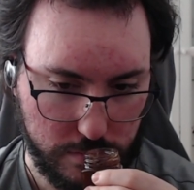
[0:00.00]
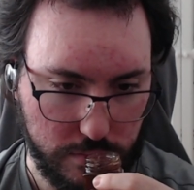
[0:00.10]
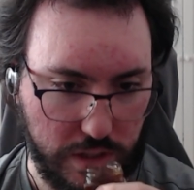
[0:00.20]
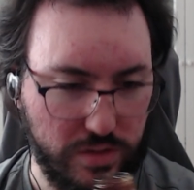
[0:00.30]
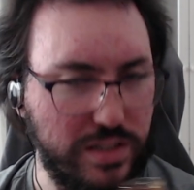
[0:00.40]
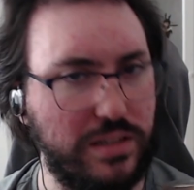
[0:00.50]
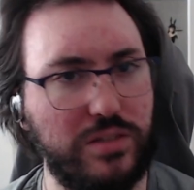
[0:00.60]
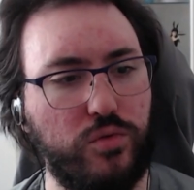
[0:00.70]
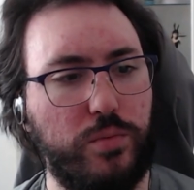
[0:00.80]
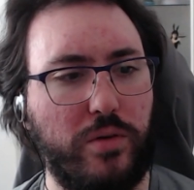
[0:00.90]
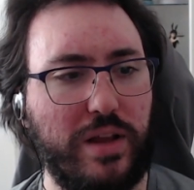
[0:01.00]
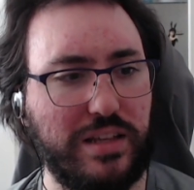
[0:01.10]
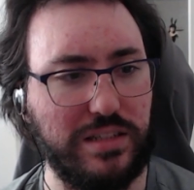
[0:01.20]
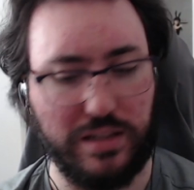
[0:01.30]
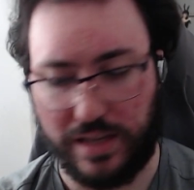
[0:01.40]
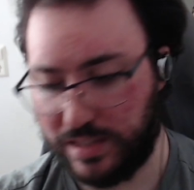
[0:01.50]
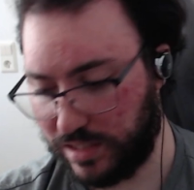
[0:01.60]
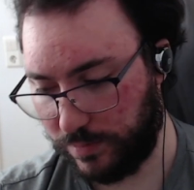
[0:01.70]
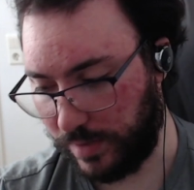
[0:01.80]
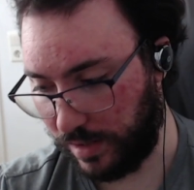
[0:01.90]
I would say this one probably has less
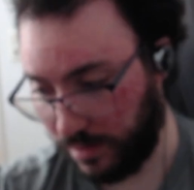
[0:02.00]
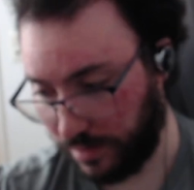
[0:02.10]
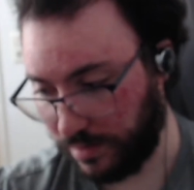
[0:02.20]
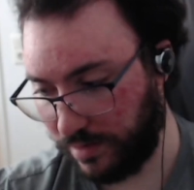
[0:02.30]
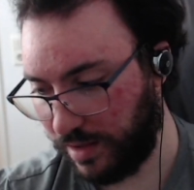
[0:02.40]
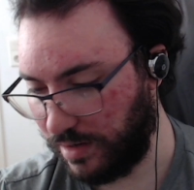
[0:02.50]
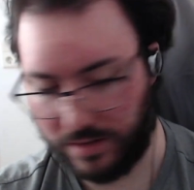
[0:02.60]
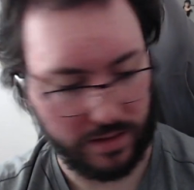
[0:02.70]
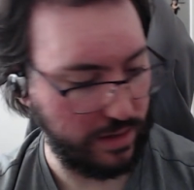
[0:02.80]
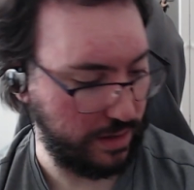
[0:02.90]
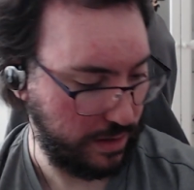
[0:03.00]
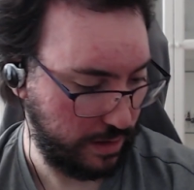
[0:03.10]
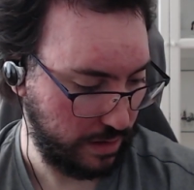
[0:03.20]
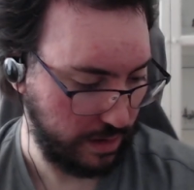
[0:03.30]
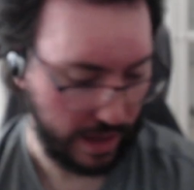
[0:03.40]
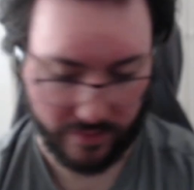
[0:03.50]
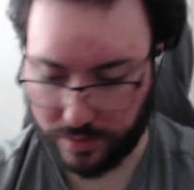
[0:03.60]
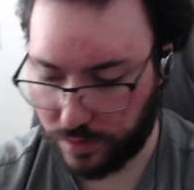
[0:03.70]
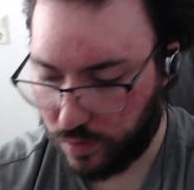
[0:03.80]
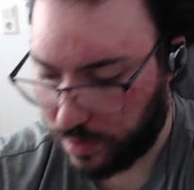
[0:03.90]
smell than the
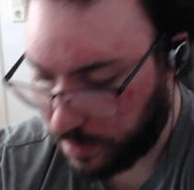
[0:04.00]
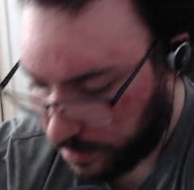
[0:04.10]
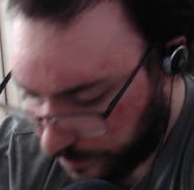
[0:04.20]
lavender one.